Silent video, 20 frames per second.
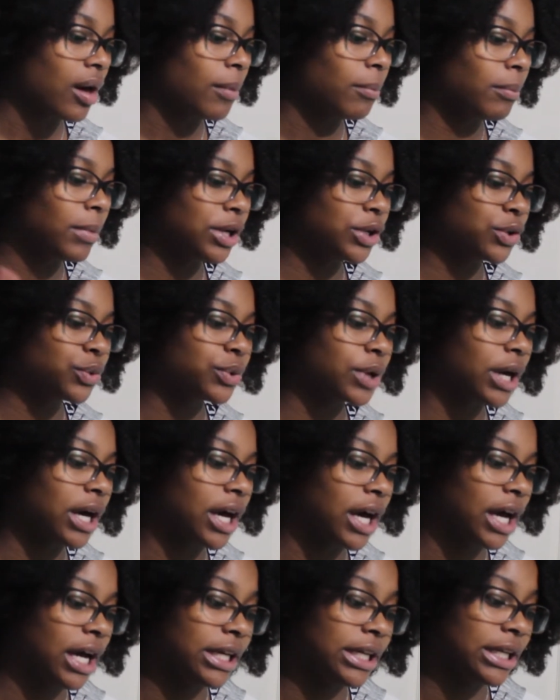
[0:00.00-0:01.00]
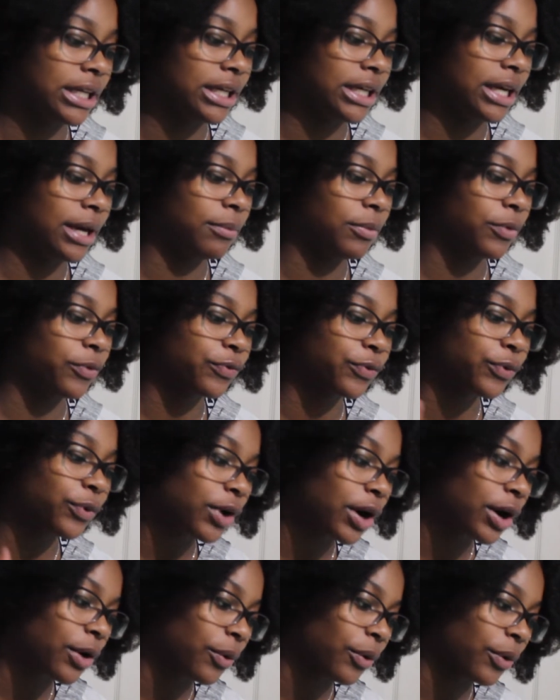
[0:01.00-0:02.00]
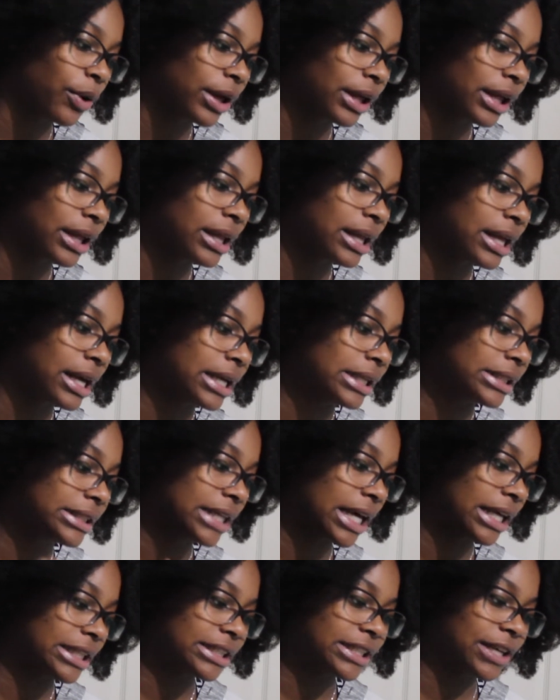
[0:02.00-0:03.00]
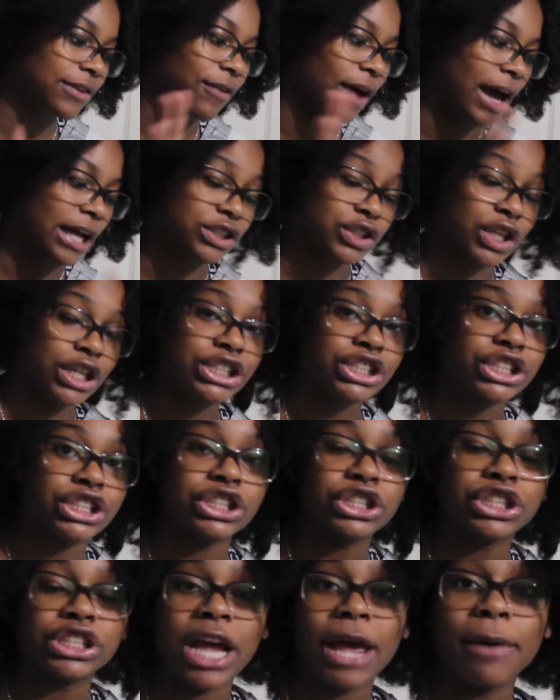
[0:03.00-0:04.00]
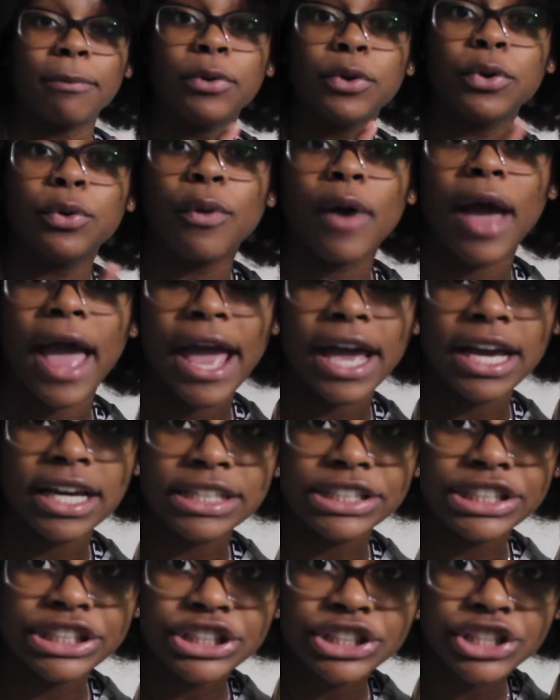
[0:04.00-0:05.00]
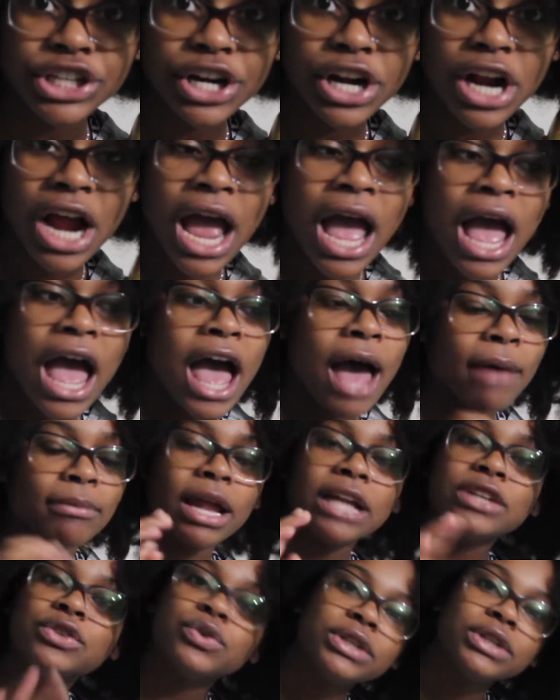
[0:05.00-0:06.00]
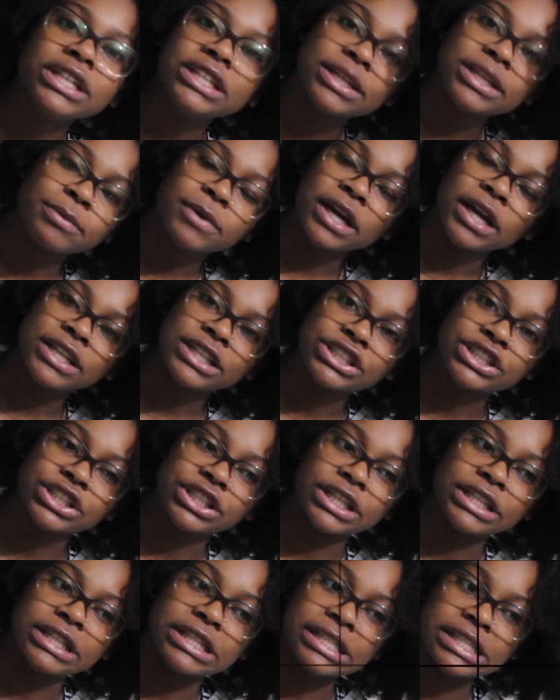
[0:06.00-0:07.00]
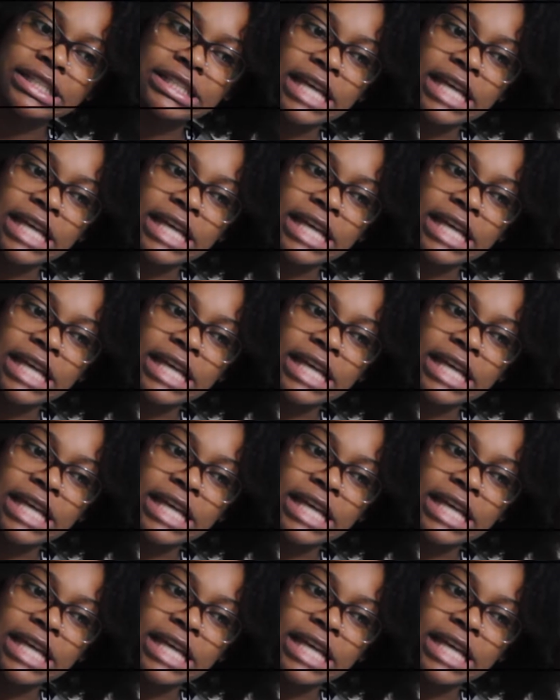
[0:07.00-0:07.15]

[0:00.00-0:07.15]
Manuka Honey and Mafura Oil Intensive Hydration Shampoo and Conditioner. I'm not doing a deep conditioner this